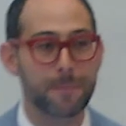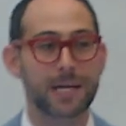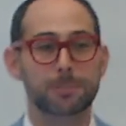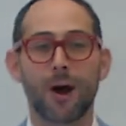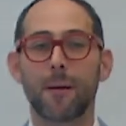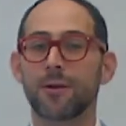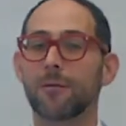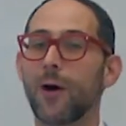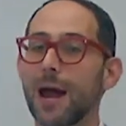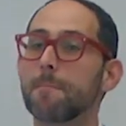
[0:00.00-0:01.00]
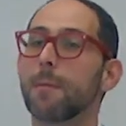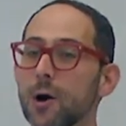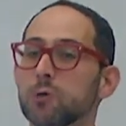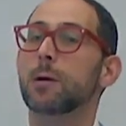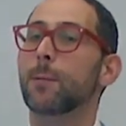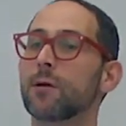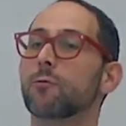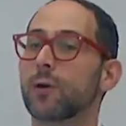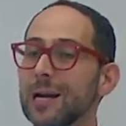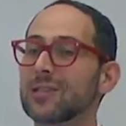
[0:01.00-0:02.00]
because probably the way most people
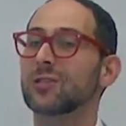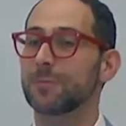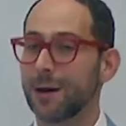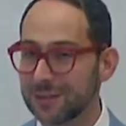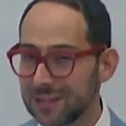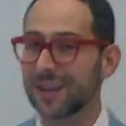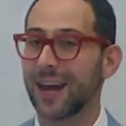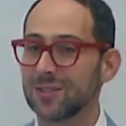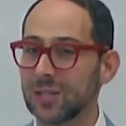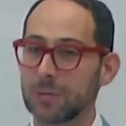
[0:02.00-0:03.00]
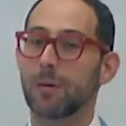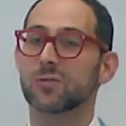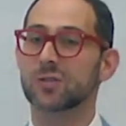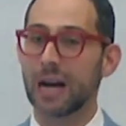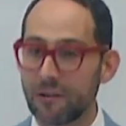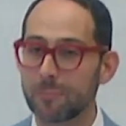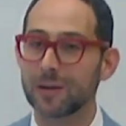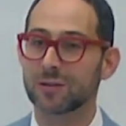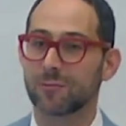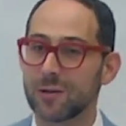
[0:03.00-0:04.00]
have reasoned about these cases and most
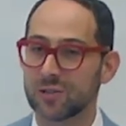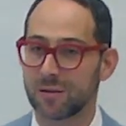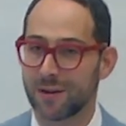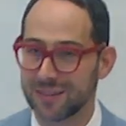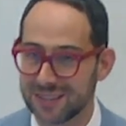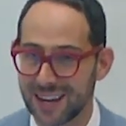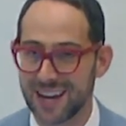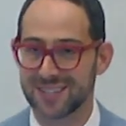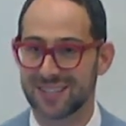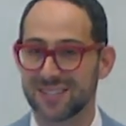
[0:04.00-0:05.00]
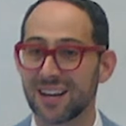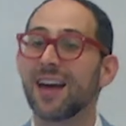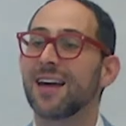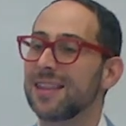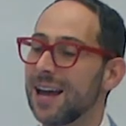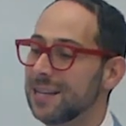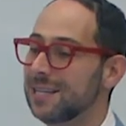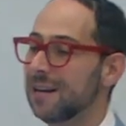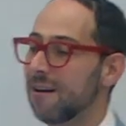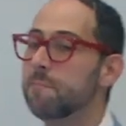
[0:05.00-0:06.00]
governments have reasoned about these cases, the
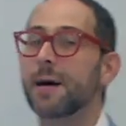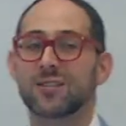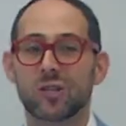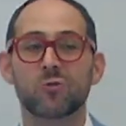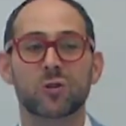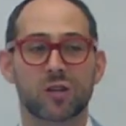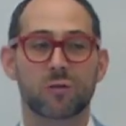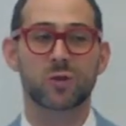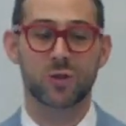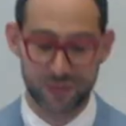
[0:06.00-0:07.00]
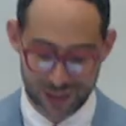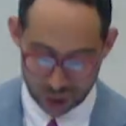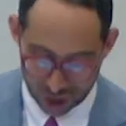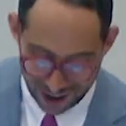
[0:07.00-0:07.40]
idea of best interest of the resulting